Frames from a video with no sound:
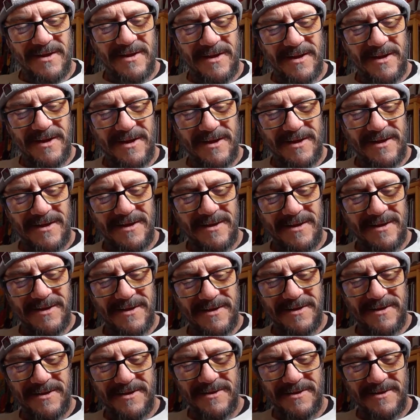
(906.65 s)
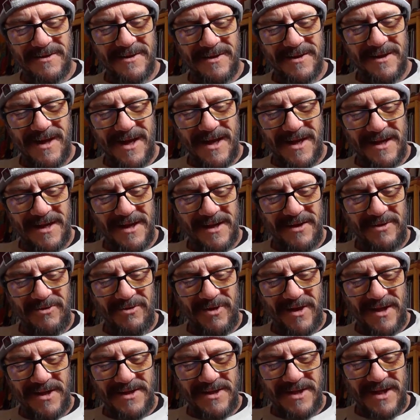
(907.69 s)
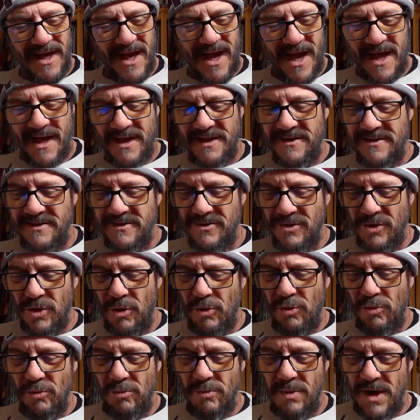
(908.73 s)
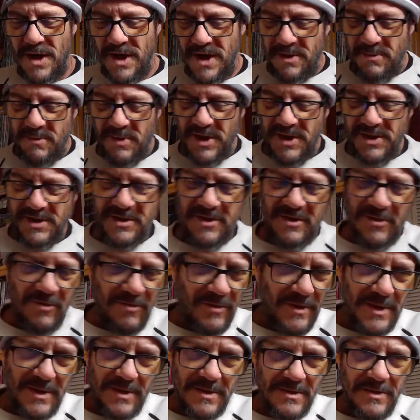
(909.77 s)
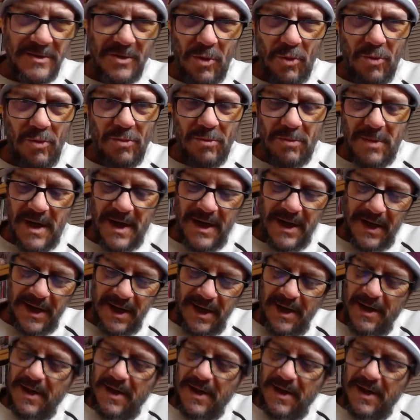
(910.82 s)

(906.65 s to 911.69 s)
Uh, had a crazy ad. Nobody beats the Whiz. Nobody.